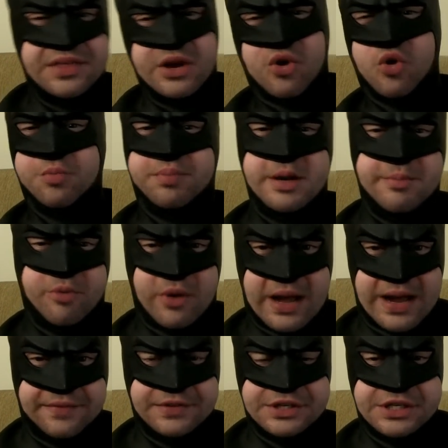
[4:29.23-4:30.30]
the old people
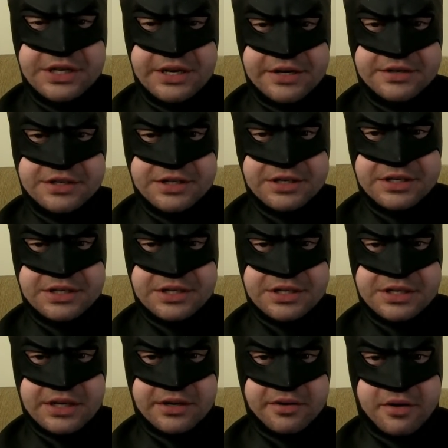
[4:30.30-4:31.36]
have the Senior Citizen
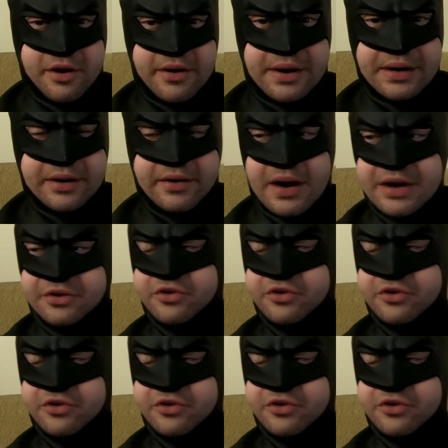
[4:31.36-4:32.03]
Center already, all right?